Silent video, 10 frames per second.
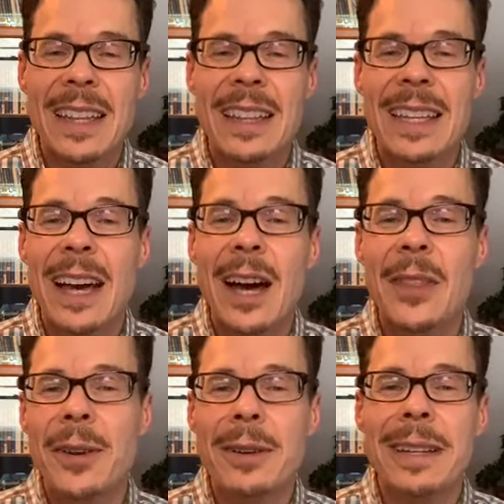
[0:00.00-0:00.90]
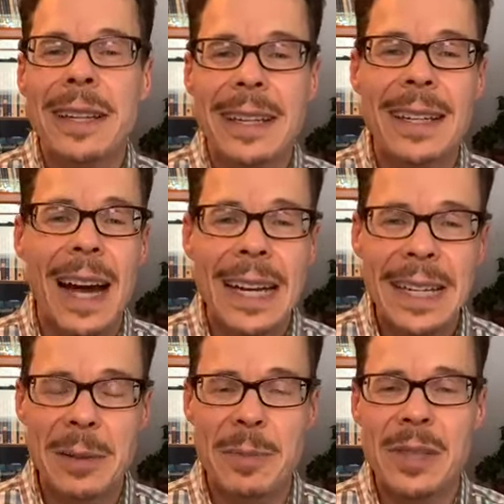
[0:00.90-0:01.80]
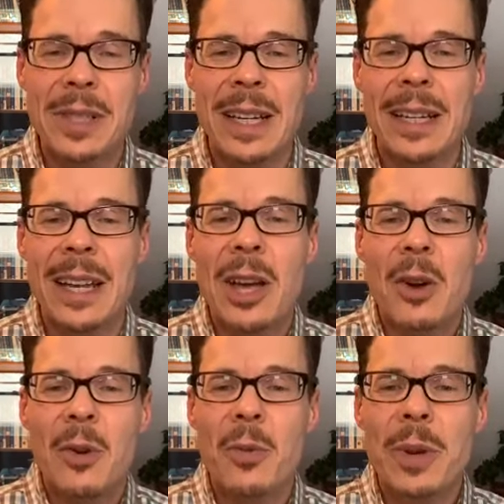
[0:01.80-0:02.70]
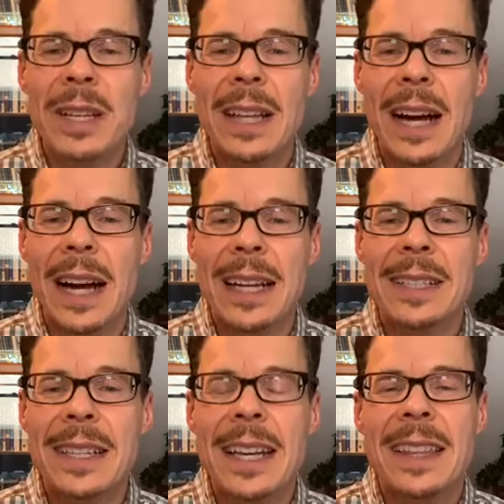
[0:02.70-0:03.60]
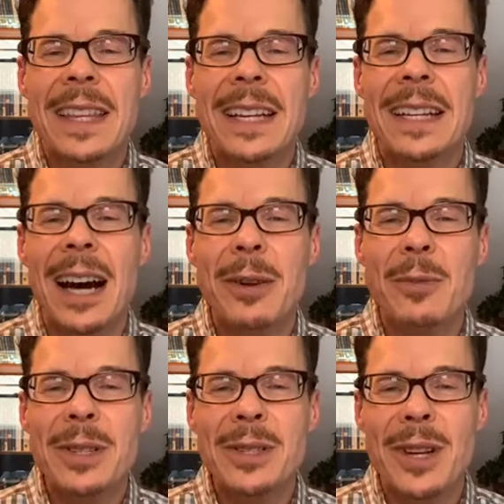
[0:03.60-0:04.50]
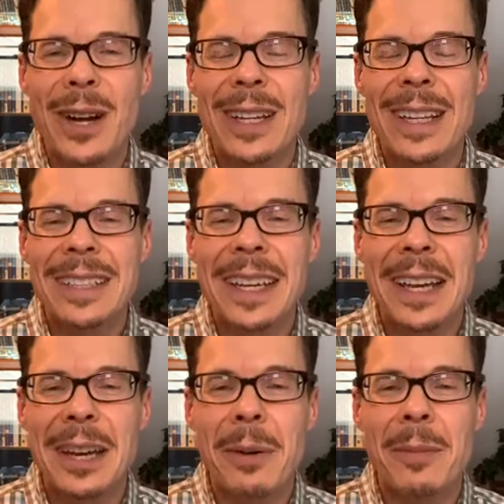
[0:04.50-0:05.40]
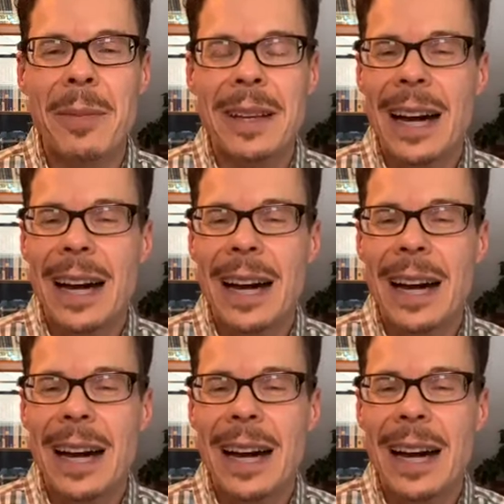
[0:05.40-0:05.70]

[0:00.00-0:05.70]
the other 90% realized that God was talking to him.